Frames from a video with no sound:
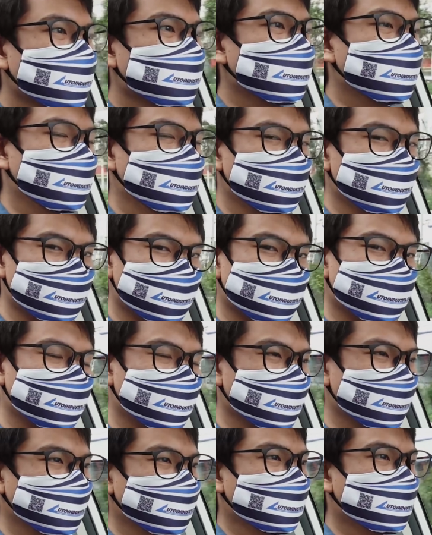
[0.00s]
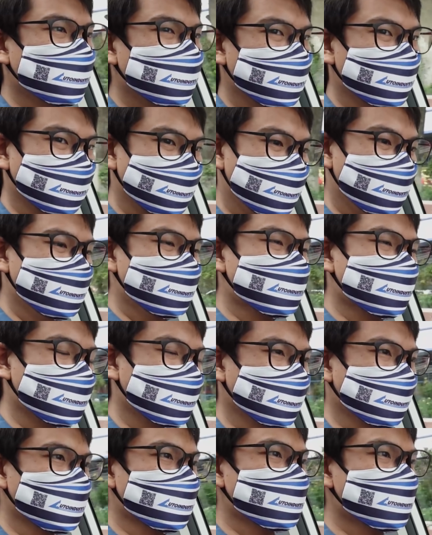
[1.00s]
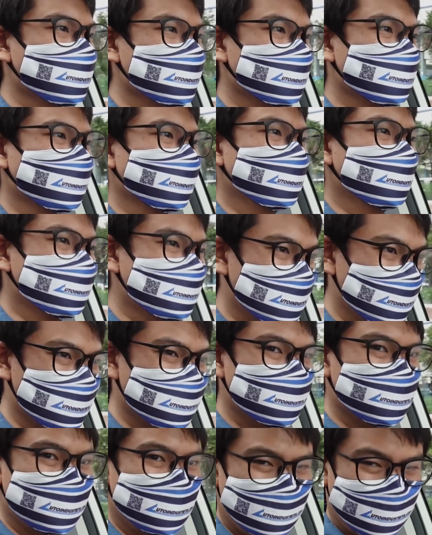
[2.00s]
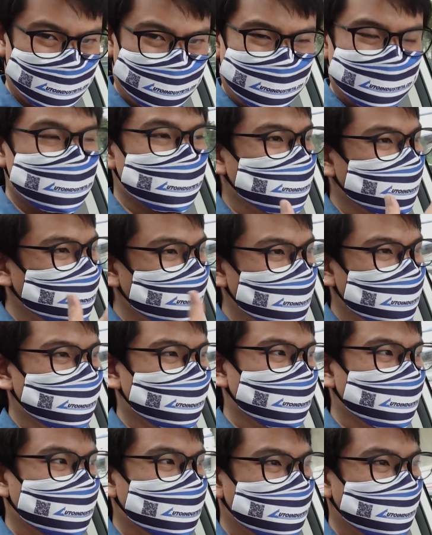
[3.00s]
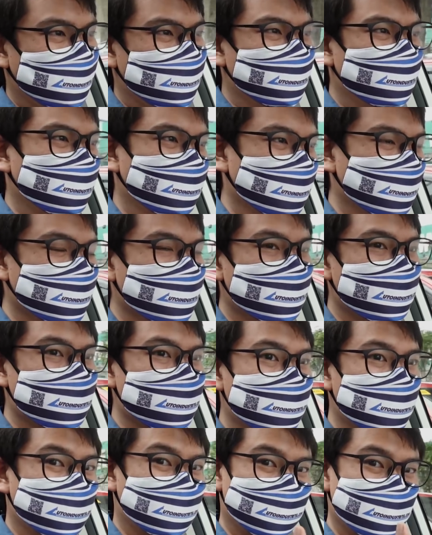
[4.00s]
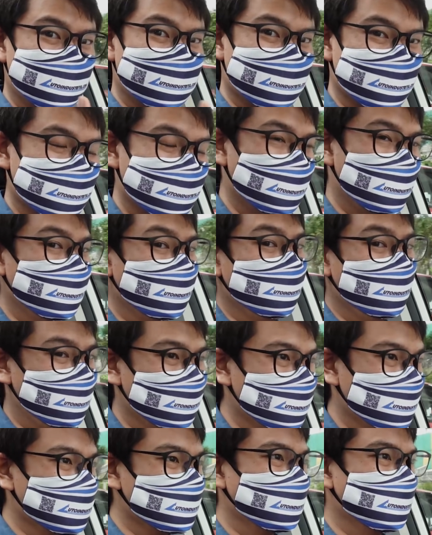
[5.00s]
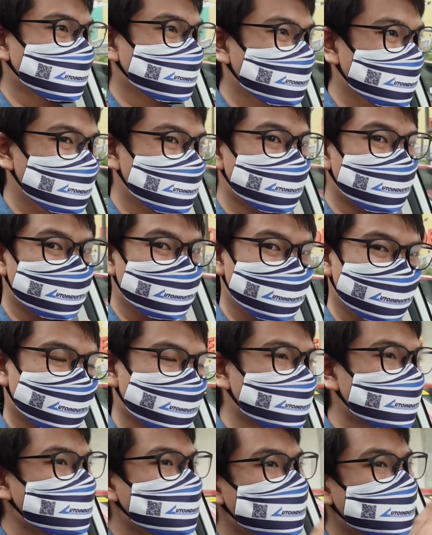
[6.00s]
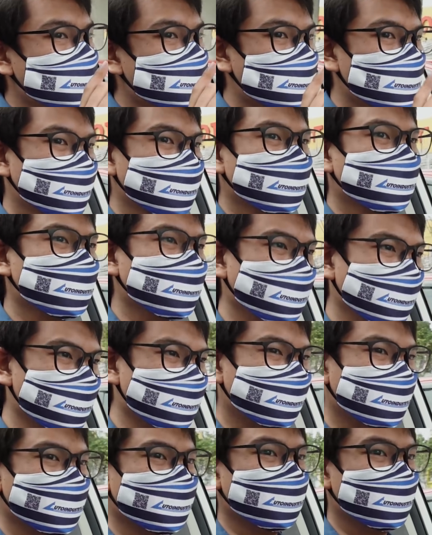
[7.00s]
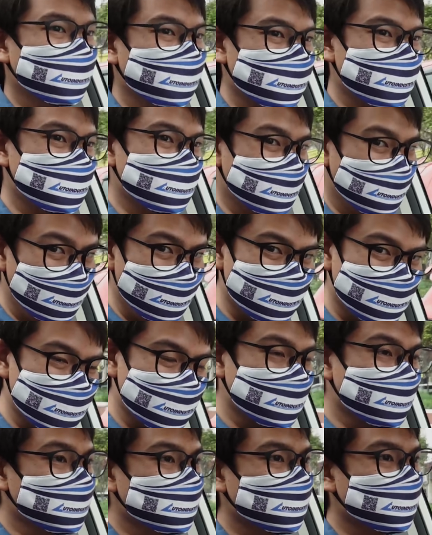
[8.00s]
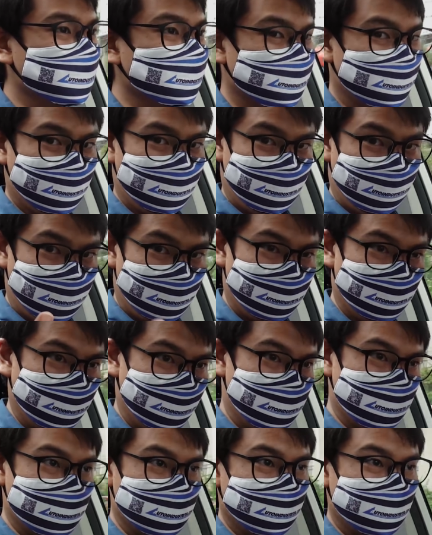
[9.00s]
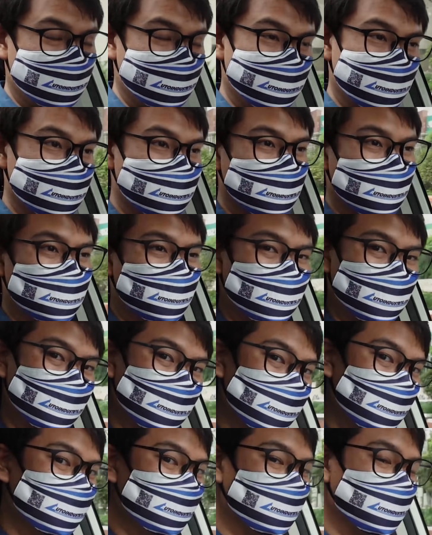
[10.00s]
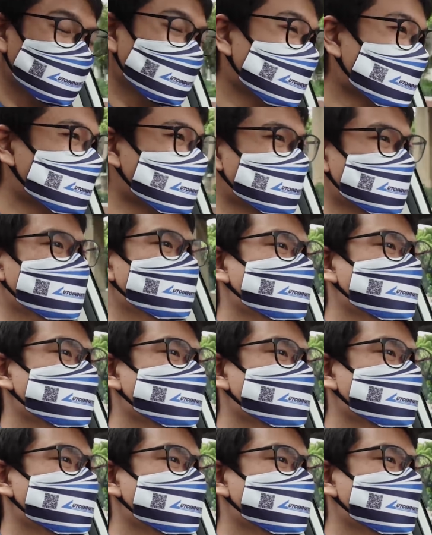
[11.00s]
Now, another good thing about EyeSight is, you know, since it's going to follow the car in front, when it slows down, you also slow down. But when the car in front stops, it'll also do the stopping for you.